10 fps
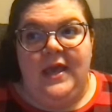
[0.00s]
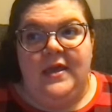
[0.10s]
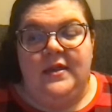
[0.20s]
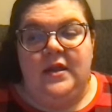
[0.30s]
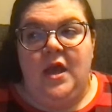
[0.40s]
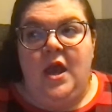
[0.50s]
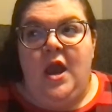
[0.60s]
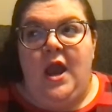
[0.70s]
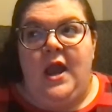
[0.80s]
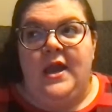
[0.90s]
And
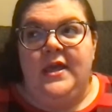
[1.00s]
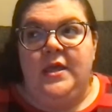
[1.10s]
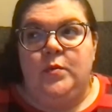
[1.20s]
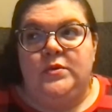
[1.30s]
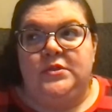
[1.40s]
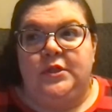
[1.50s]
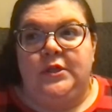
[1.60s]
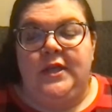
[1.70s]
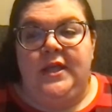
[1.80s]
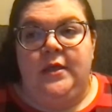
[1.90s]
I was
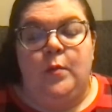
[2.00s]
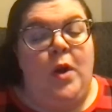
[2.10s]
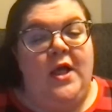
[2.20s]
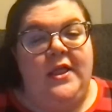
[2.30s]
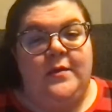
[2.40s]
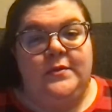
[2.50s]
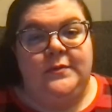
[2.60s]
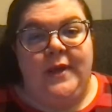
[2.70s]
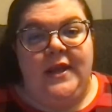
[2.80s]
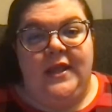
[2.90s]
learning while I was
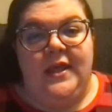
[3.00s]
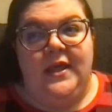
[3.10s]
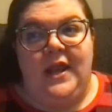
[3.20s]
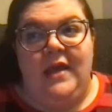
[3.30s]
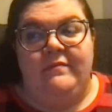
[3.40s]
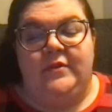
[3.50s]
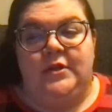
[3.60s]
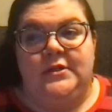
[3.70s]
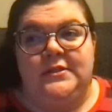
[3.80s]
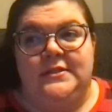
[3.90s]
writing it. I've
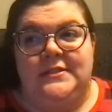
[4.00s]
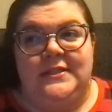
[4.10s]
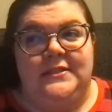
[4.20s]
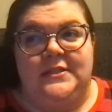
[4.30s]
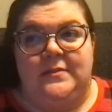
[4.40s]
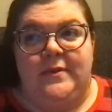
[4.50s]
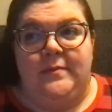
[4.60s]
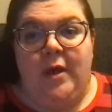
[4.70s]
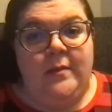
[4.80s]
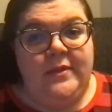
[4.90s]
learned since it's been
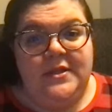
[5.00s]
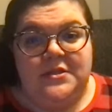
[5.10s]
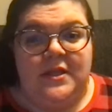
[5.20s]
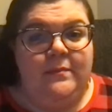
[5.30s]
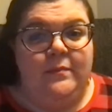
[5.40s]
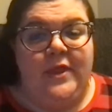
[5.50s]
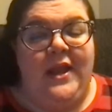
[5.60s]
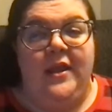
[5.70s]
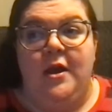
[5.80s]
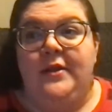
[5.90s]
published. I'm
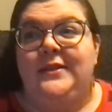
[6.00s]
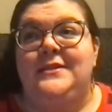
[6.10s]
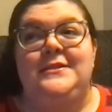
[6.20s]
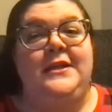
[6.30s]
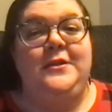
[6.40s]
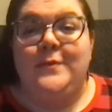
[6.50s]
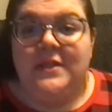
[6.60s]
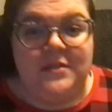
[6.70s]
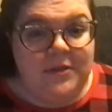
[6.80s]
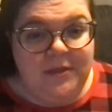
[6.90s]
planning on
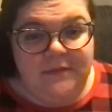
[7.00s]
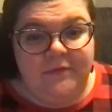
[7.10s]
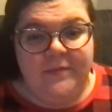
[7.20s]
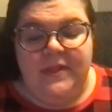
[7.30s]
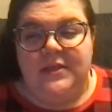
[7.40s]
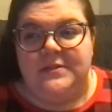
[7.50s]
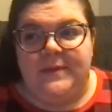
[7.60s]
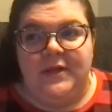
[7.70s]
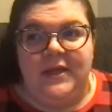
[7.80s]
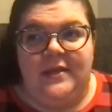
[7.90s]
continuing to learn from the
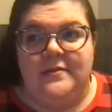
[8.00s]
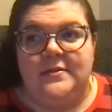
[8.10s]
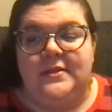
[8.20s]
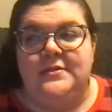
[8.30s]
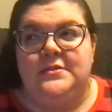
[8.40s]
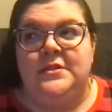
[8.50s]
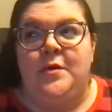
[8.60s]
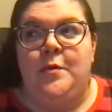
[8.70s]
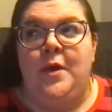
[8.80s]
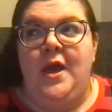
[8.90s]
experience. And
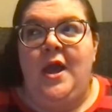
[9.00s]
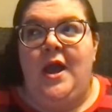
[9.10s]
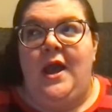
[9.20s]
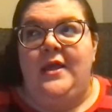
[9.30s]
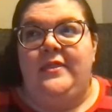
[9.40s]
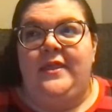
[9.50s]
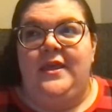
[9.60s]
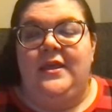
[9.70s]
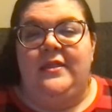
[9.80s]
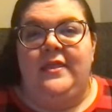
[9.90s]
so I
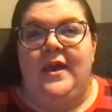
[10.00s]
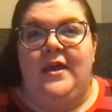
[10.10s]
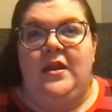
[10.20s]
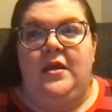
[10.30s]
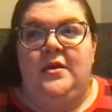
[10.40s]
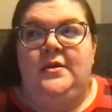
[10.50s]
think that